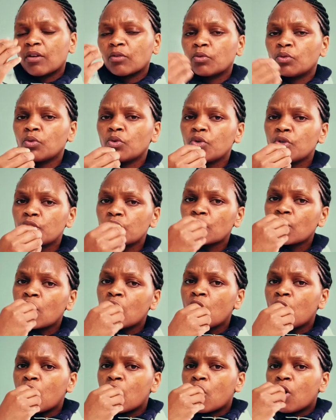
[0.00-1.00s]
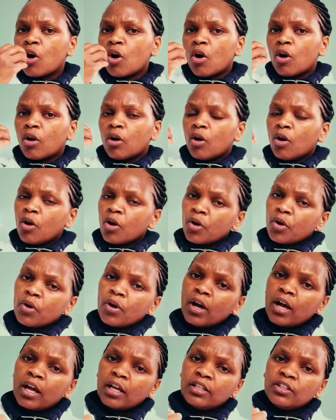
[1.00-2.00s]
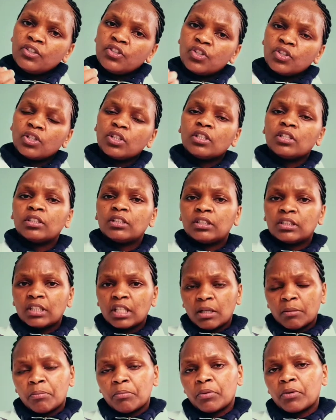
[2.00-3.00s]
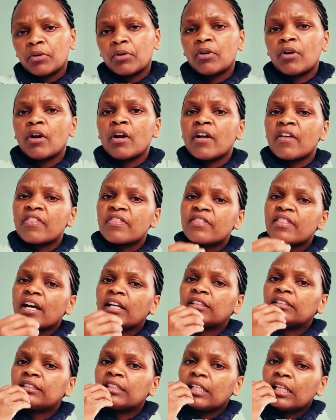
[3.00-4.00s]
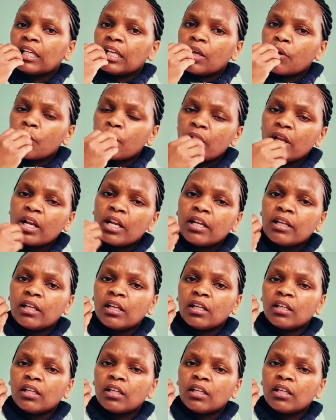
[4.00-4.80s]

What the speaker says: good oral hygiene tip that will